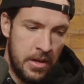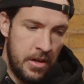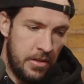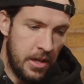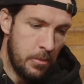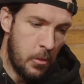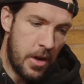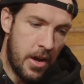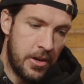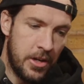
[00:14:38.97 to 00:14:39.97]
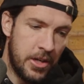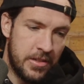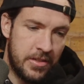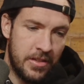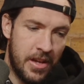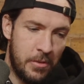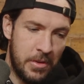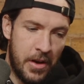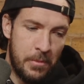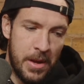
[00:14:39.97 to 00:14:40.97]
thing number one, Honduras helped me
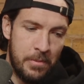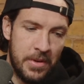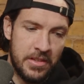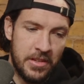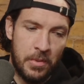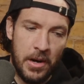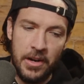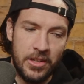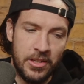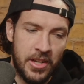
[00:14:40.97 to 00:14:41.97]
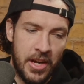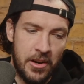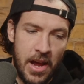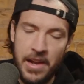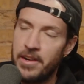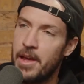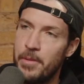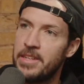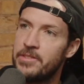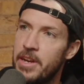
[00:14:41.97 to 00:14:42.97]
find my business partner and just kind of ride or die
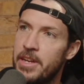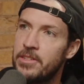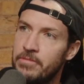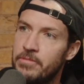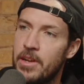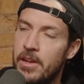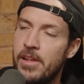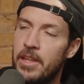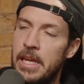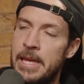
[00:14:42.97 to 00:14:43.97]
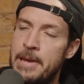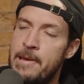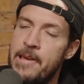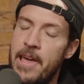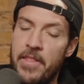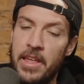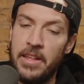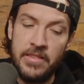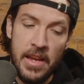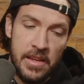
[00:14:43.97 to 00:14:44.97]
best friend, Sean Holiday. And
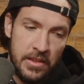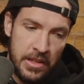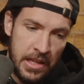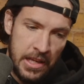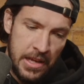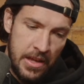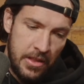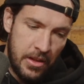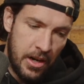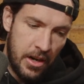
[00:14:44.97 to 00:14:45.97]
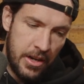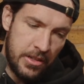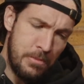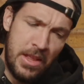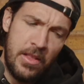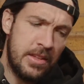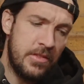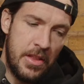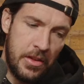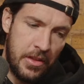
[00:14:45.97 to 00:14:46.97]
then secondly, it taught me lots
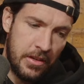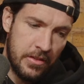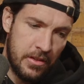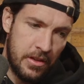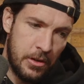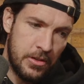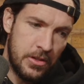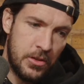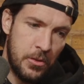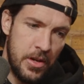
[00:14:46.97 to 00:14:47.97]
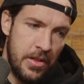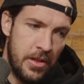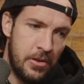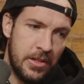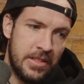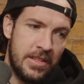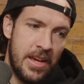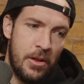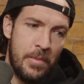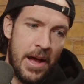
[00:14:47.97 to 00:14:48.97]
of other things. And there's this story that they'd always
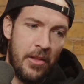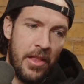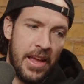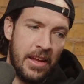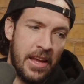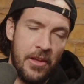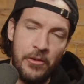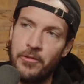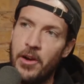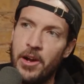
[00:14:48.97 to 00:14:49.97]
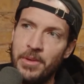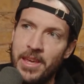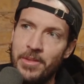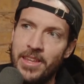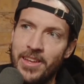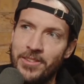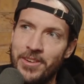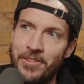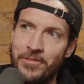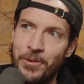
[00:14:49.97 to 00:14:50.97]
tell about like how the frog became the king of the
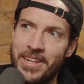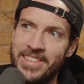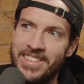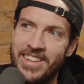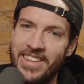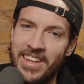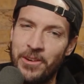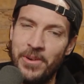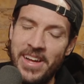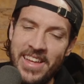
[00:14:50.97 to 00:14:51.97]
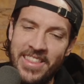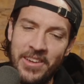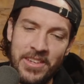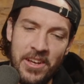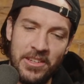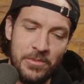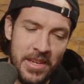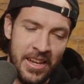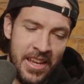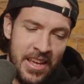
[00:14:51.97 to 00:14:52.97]
rainforest. And I was like, what? And they'd tell it to me. And